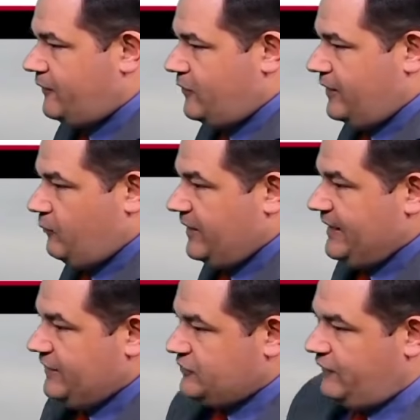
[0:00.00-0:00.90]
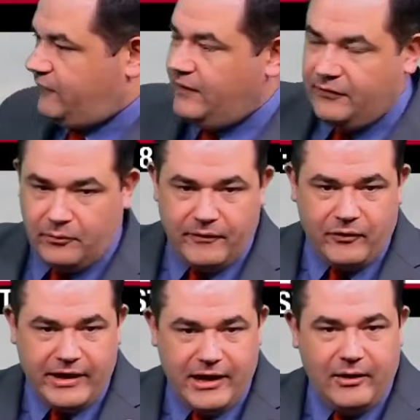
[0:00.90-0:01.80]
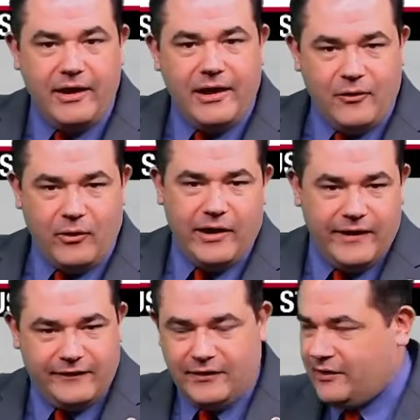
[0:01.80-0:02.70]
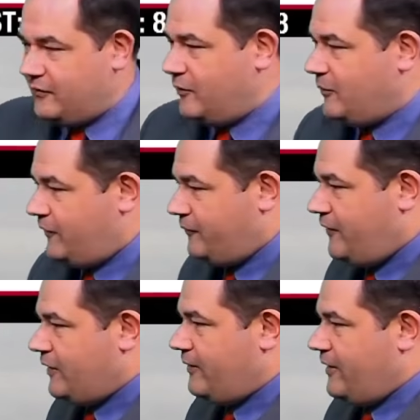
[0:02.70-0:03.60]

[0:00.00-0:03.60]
So again, we can actually see the river now, whereas there was some fog around